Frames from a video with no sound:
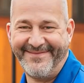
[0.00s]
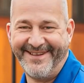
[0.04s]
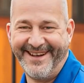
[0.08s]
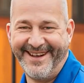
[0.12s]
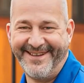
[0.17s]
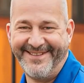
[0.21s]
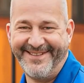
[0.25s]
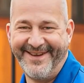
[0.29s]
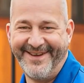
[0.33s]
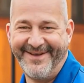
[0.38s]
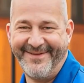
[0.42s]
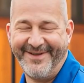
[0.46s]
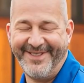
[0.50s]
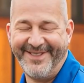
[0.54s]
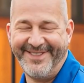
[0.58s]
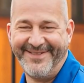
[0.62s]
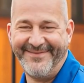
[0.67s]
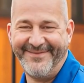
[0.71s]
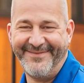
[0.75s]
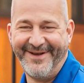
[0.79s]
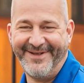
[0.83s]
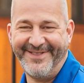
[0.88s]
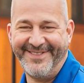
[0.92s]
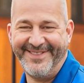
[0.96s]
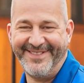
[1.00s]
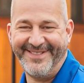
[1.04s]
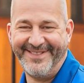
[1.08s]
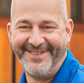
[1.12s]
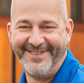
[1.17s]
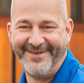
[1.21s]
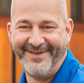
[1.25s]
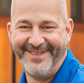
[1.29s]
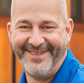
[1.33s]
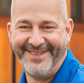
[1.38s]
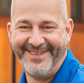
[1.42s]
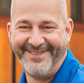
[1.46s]
know we're supposed to do it
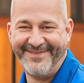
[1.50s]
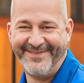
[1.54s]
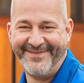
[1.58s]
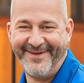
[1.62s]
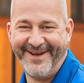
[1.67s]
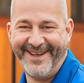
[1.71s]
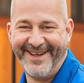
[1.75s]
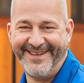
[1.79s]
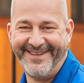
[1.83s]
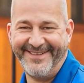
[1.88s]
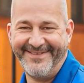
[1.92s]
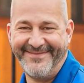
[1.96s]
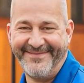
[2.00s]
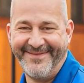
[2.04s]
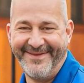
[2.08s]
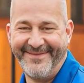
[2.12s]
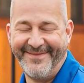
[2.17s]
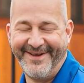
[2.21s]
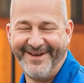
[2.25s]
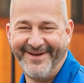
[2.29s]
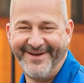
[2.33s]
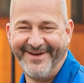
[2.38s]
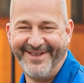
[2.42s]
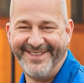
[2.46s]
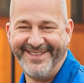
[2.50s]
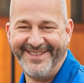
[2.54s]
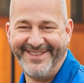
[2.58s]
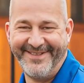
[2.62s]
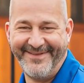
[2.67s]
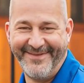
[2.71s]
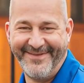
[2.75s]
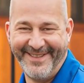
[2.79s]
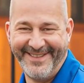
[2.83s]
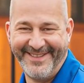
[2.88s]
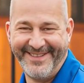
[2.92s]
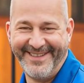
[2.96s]
this way, but we're going to
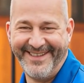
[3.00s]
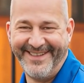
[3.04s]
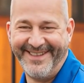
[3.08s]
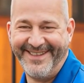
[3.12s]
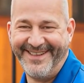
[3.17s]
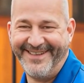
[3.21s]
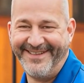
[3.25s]
do it cheaper.